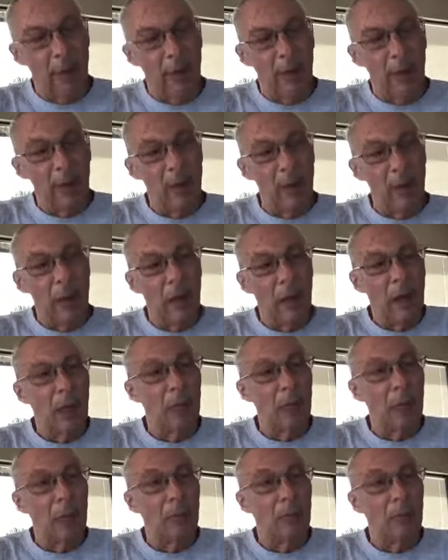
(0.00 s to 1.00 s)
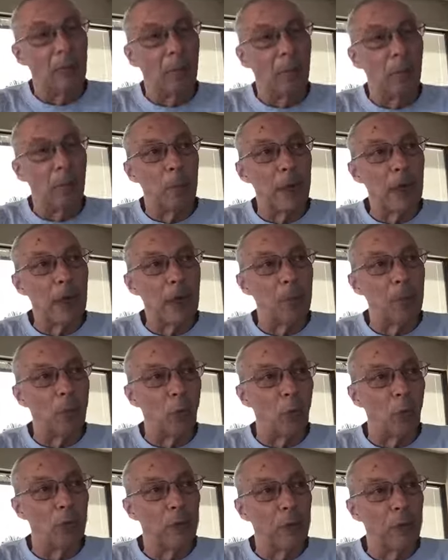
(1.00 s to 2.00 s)
At the end of the speaking
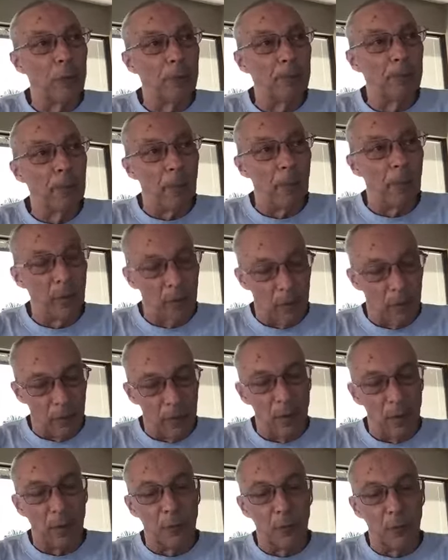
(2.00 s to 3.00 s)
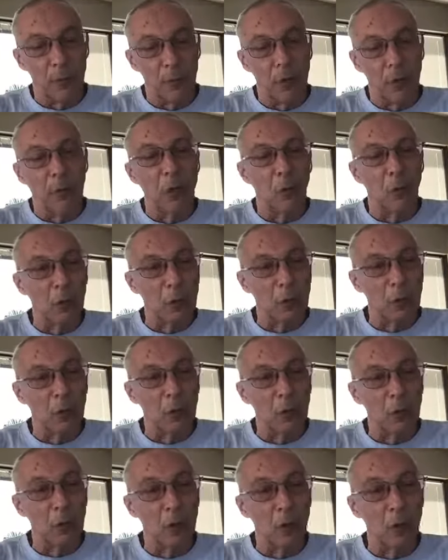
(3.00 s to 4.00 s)
portion, the
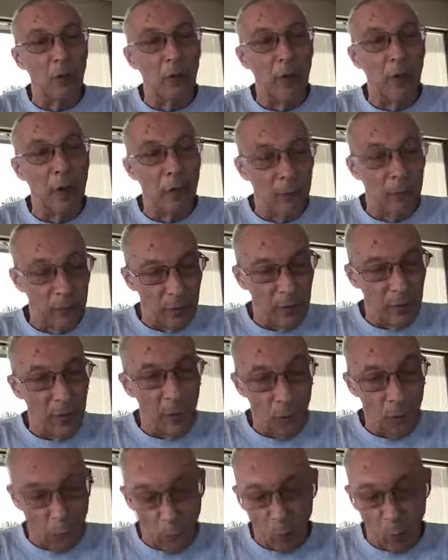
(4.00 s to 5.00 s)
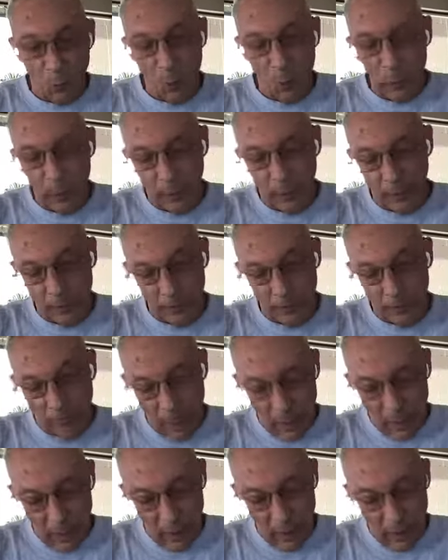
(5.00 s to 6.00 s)
Toastmaster presents the awards
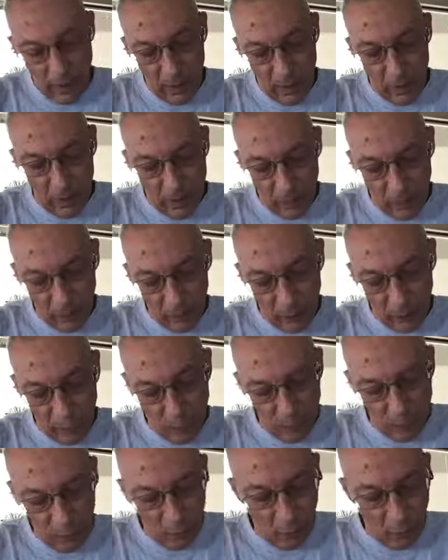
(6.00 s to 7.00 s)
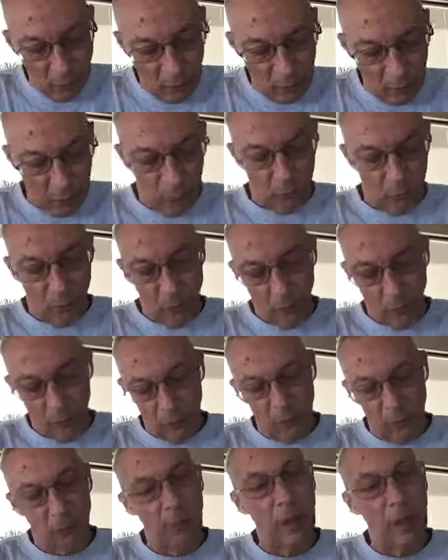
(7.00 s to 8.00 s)
and also returns control
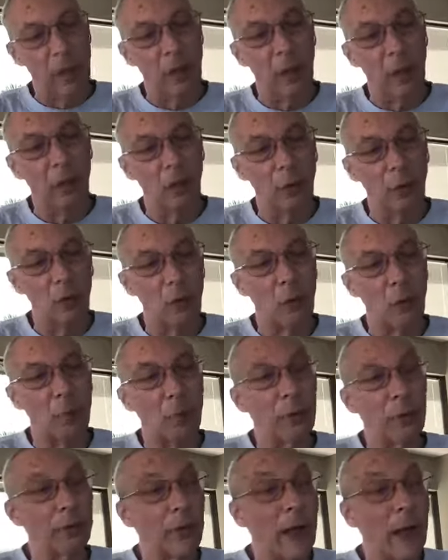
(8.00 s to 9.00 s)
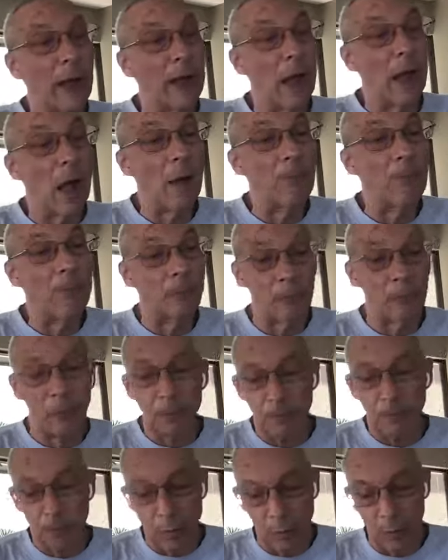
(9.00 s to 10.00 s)
of the meeting to the presiding officer,
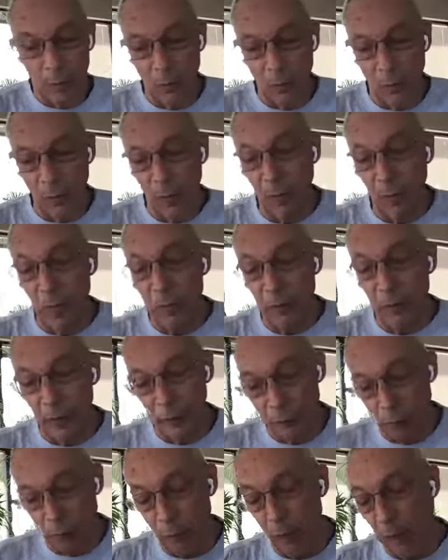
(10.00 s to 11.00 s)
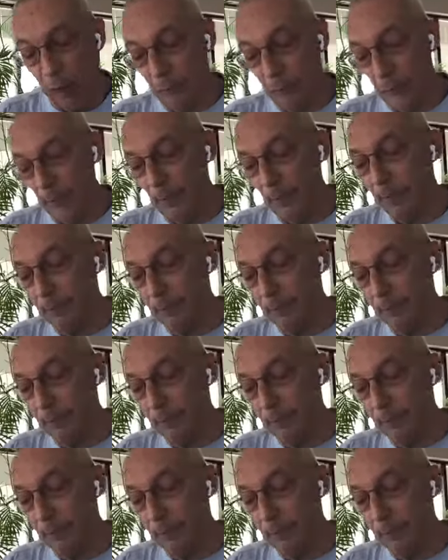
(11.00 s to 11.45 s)
who is usually the president.